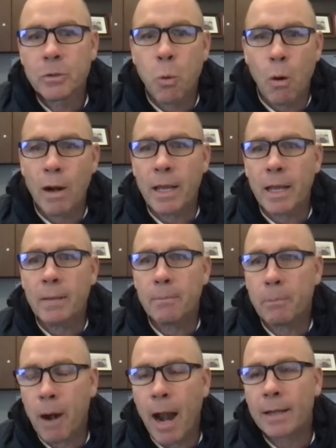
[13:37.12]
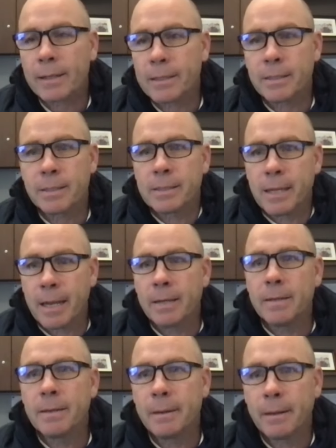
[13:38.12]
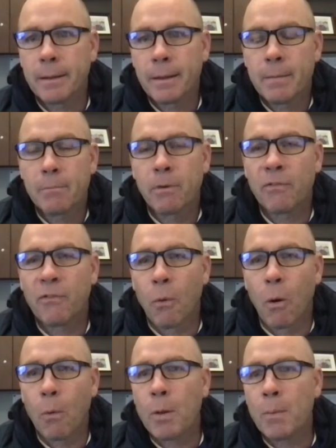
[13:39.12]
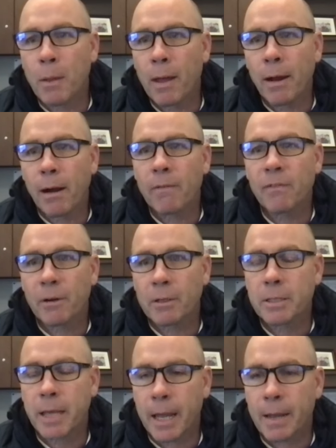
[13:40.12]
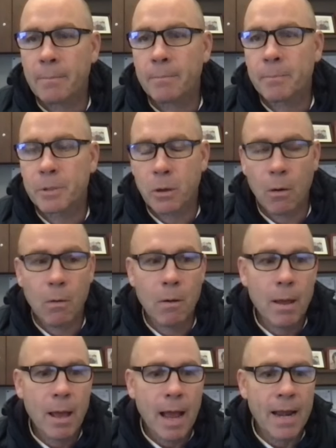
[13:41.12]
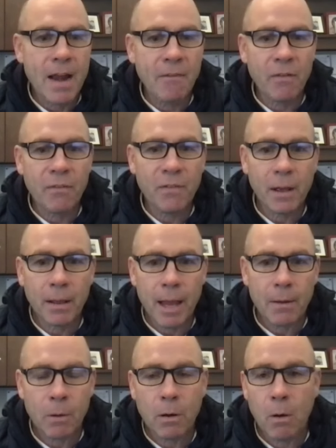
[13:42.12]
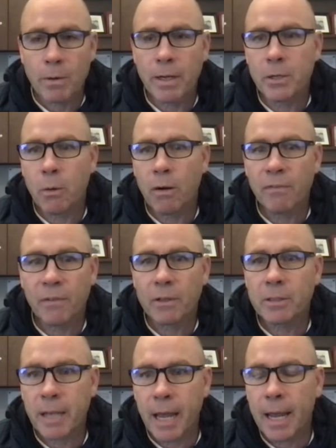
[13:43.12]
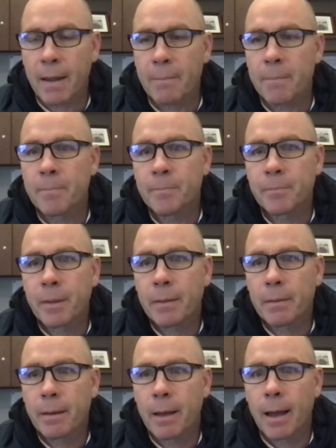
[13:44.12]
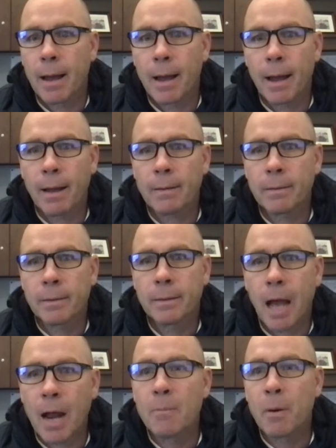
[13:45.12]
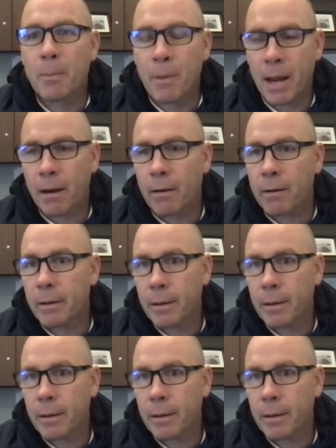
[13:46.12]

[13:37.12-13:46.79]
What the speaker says: 20 practices in before we play our first game. So I never feel like we're going into our first game unprepared.